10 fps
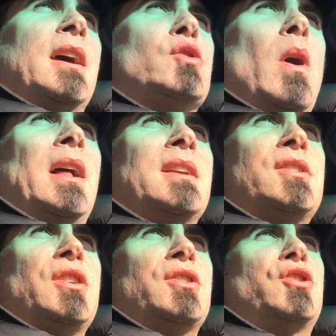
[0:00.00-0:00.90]
as well
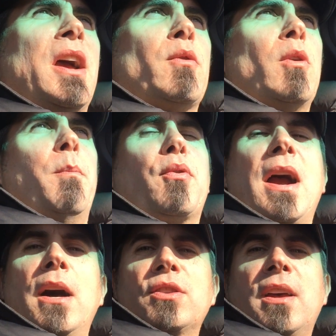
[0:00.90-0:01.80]
as just general
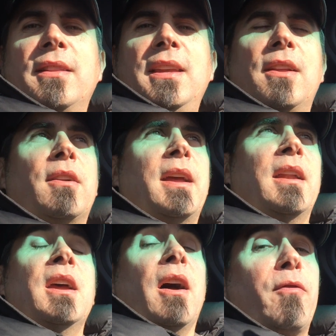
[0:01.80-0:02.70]
browse on the internet.
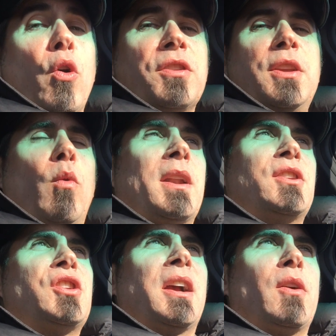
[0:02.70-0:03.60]
Of course, you want to
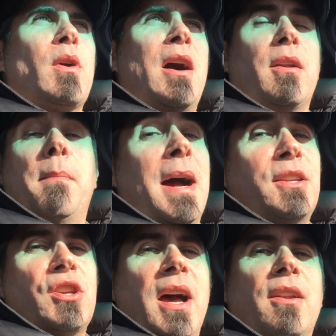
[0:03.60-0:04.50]
check around on my
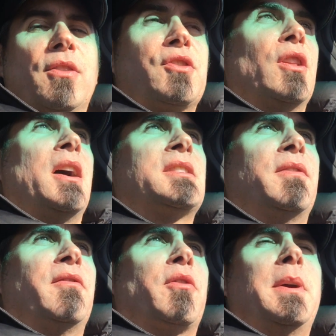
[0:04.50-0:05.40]
channel. There's lots of
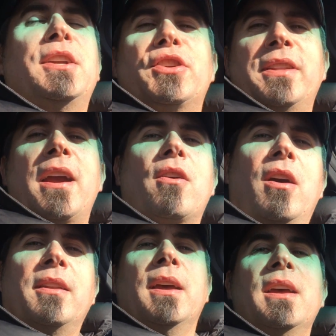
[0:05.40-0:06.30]
information there
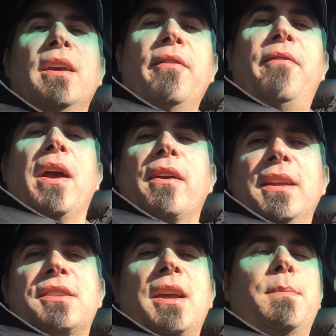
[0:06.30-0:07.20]
on
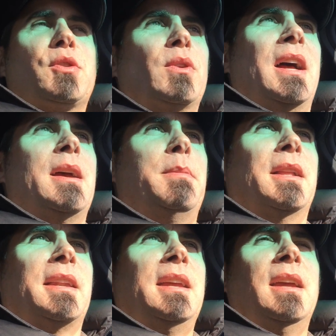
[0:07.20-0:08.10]
various types of
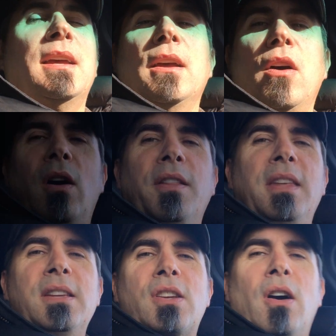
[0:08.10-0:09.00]
reliability on
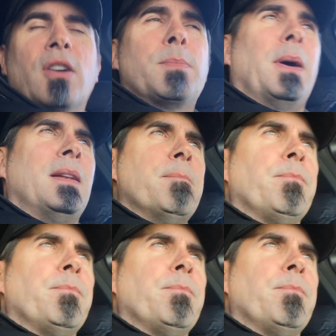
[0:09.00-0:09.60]
these cars. But